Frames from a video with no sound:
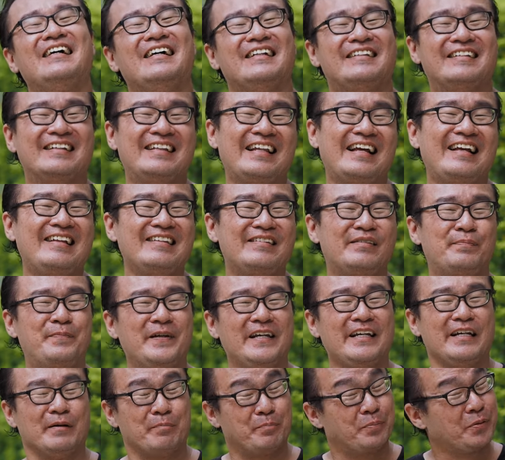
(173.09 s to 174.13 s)
The lens,
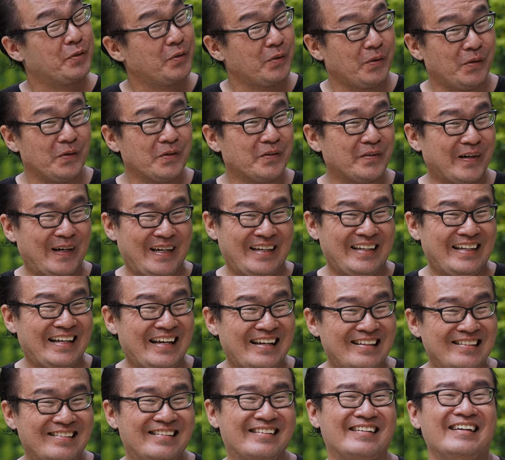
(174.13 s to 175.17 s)
being a pro-grade
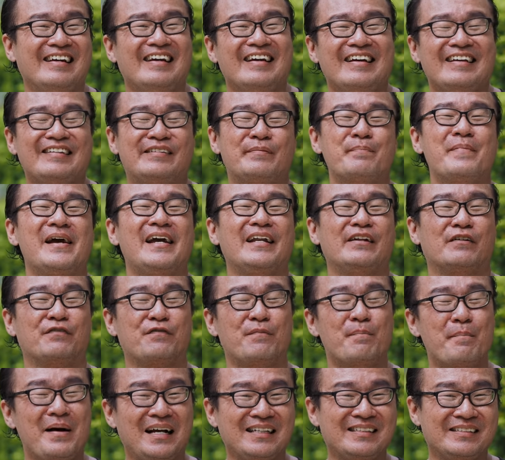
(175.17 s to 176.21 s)
lens, is made of
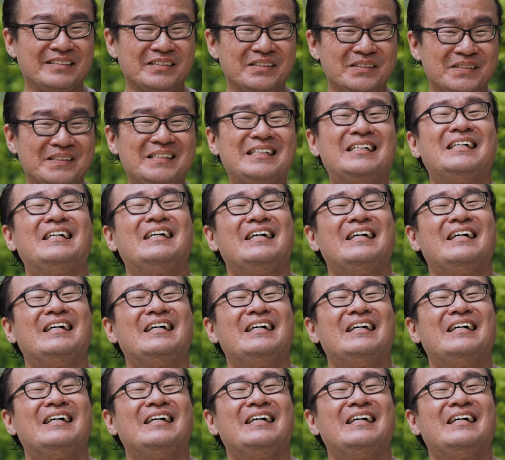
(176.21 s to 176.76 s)
metal.